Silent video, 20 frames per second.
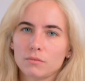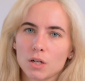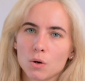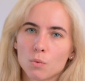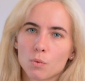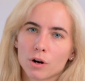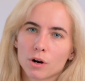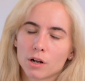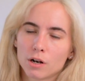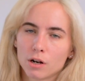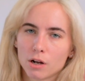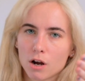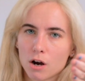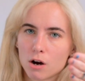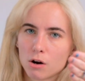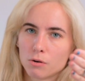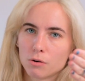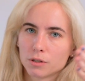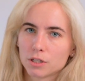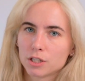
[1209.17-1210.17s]
we're going to
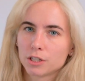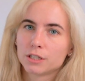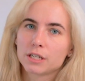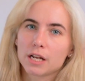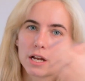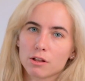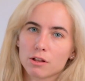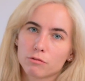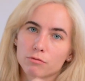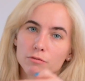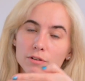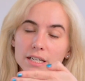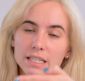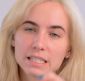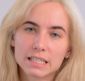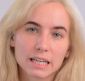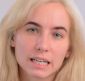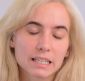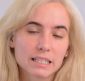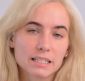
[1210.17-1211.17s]
go till day
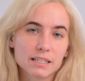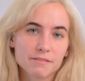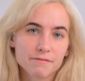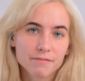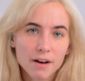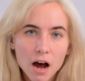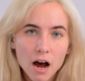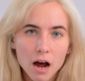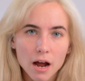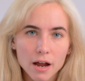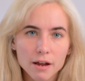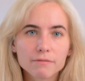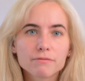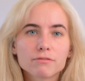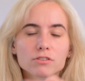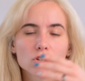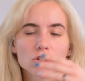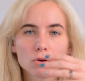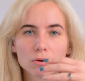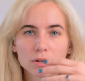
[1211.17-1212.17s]
365,
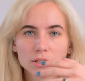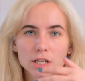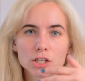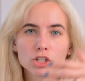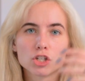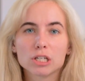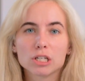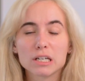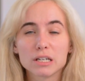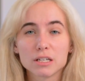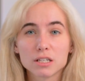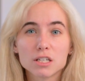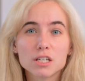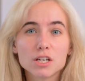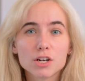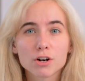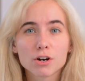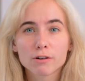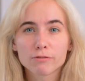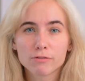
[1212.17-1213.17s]
so essentially a
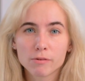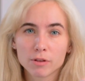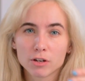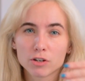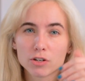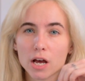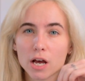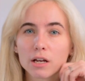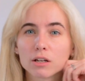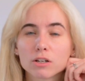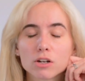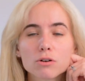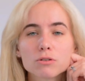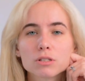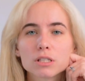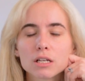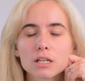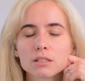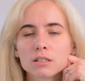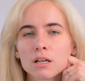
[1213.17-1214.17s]
year from their
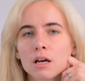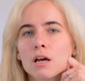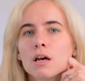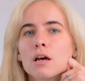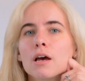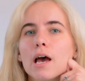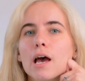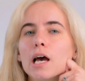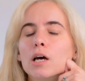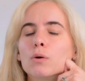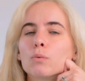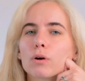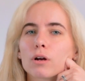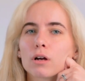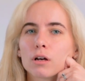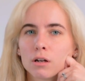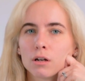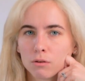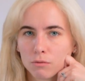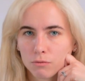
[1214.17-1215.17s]
diagnosis, and we're
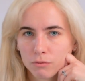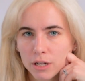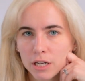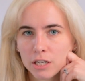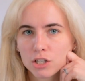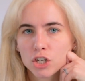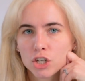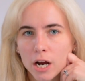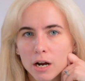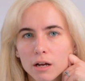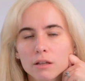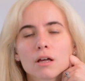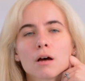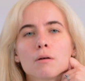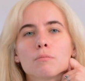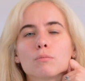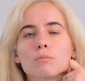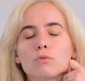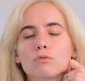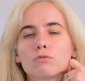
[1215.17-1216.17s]
going to recheck
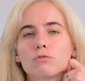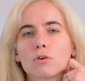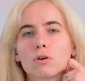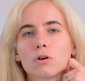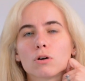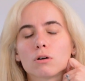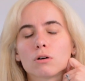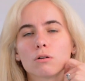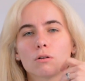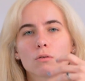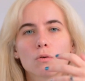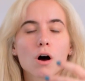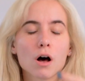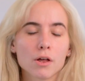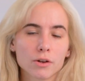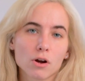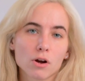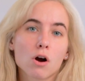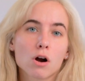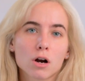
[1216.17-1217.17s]
them
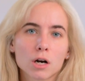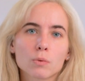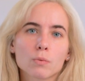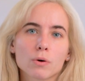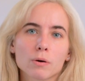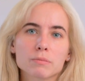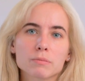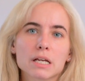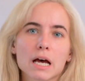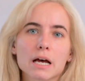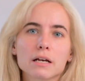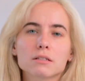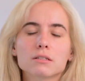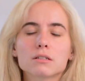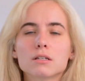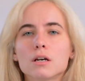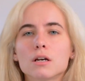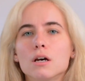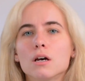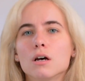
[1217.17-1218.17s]
on a heartworm
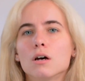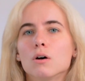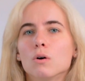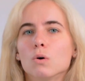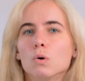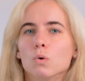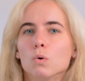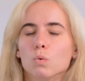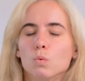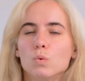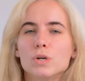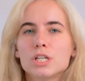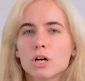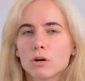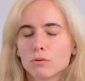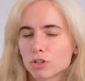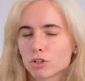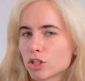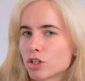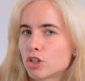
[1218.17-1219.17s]
test. We
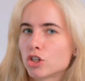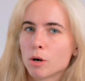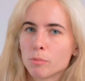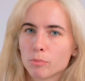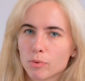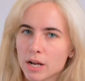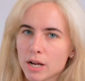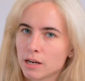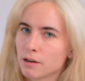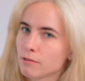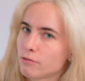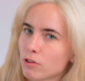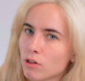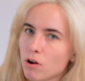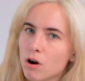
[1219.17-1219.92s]
don't just jump right in for the